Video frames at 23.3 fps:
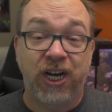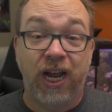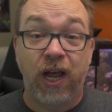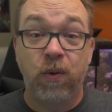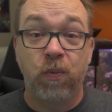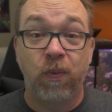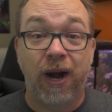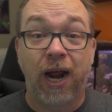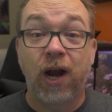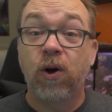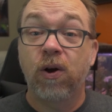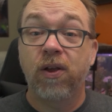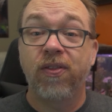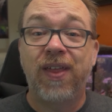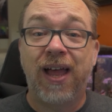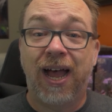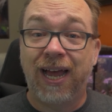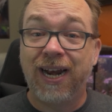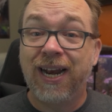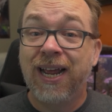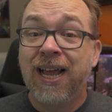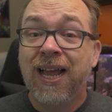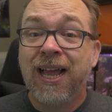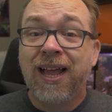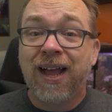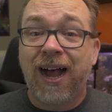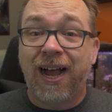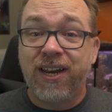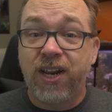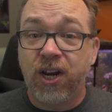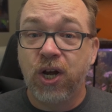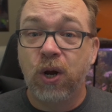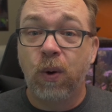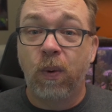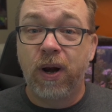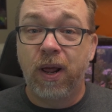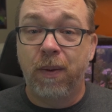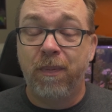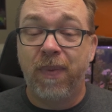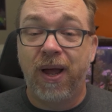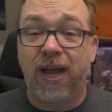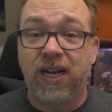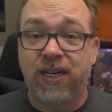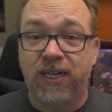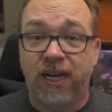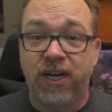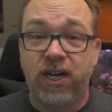And when I heard that, I didn't know what it
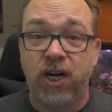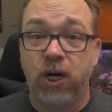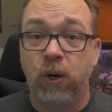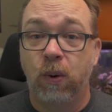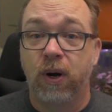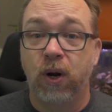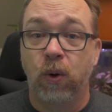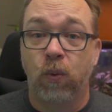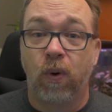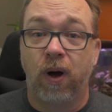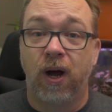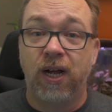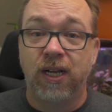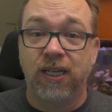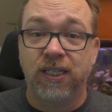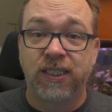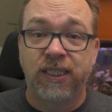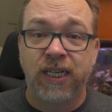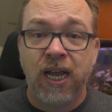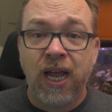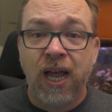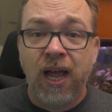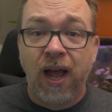meant. I didn't know what it was.